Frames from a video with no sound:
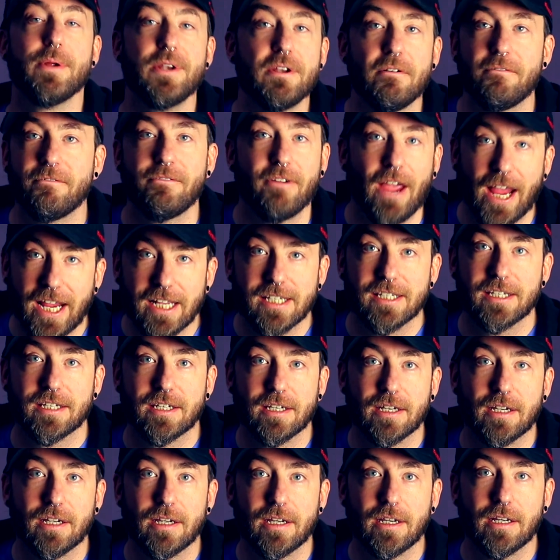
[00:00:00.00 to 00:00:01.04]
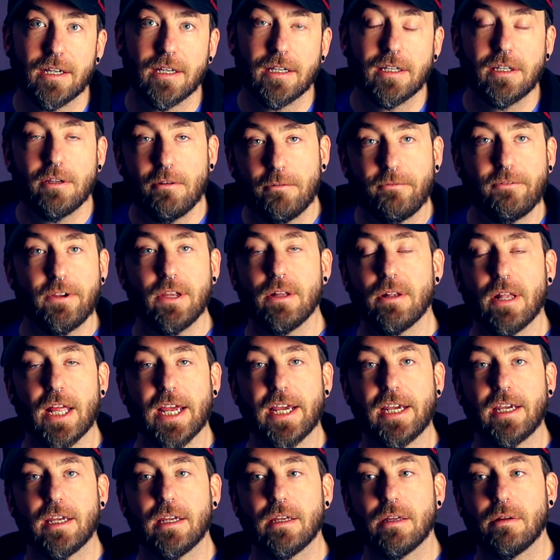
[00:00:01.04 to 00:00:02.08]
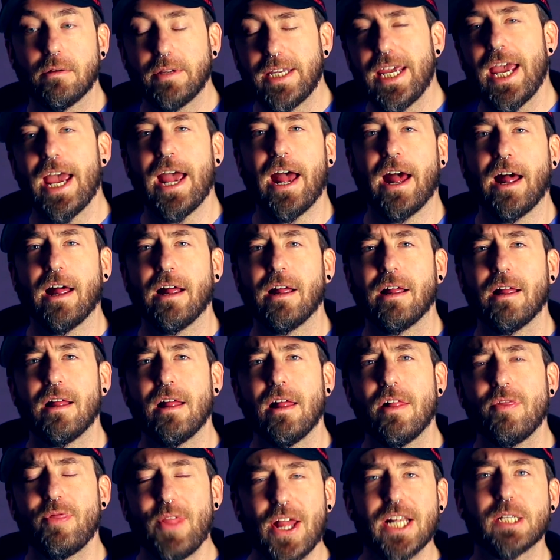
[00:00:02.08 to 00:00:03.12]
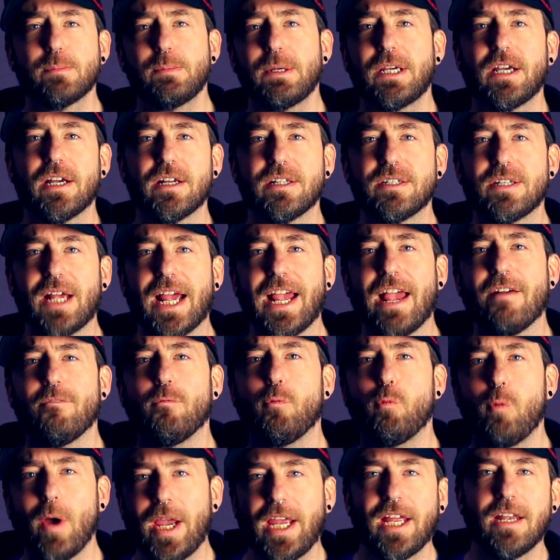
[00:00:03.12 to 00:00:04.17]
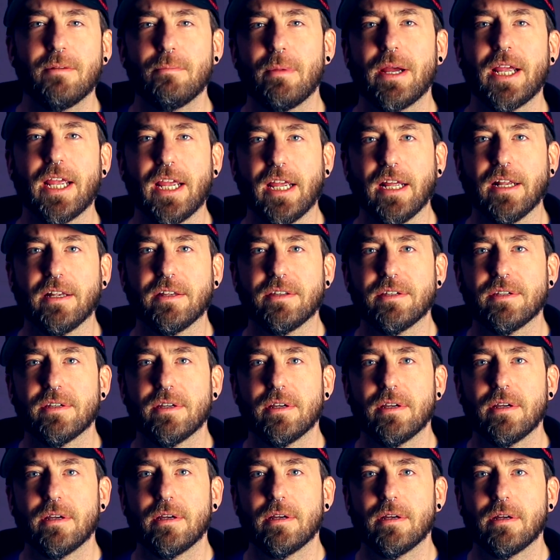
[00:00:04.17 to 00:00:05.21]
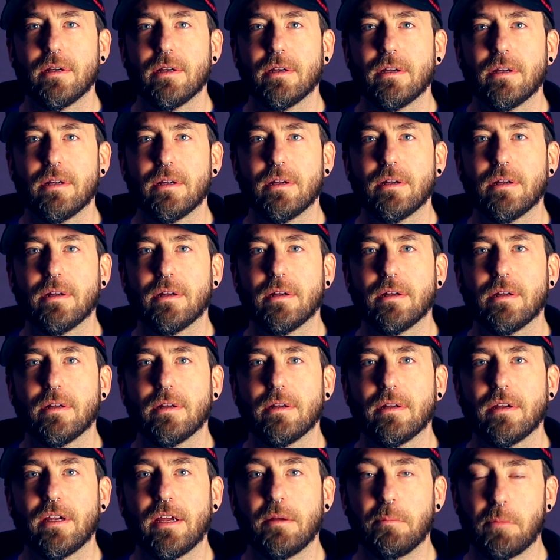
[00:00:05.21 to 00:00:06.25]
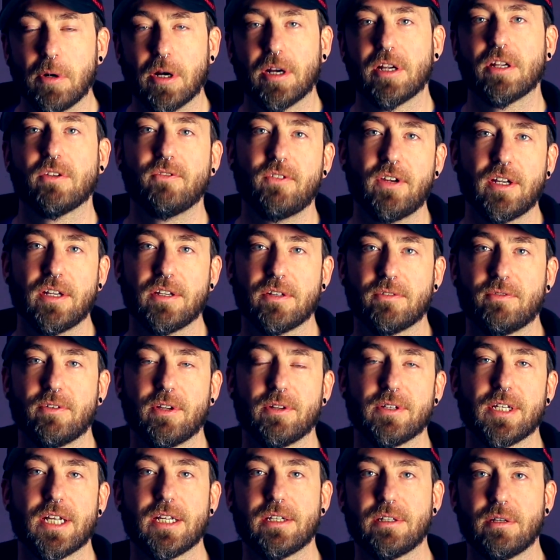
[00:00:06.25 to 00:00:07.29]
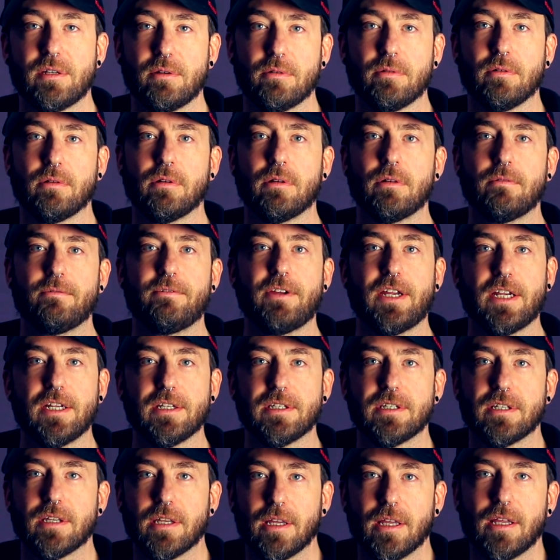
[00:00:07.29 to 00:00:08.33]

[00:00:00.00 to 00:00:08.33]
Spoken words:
in the face, you feel like, yeah, that's because I have weight in my hands. And Marcus Phoenix feels that too. Phoenix.